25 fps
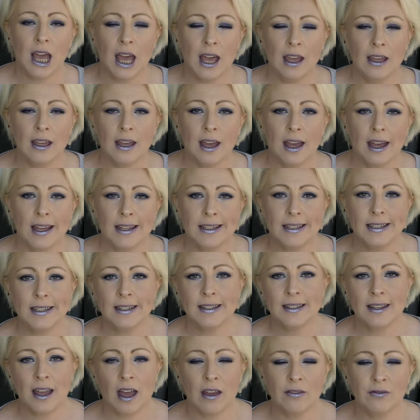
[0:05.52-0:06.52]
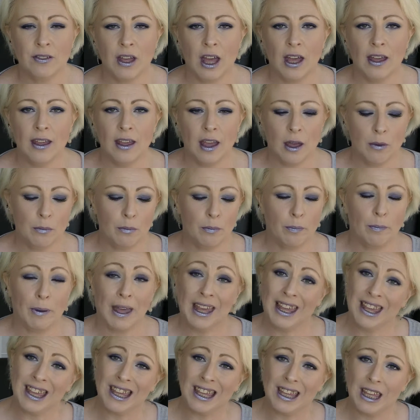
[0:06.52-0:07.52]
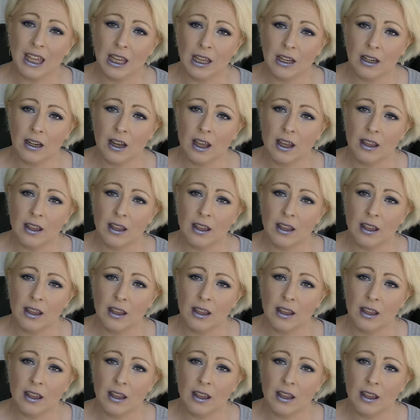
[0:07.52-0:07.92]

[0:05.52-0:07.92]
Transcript: Hey guys, it's Haff. I am back again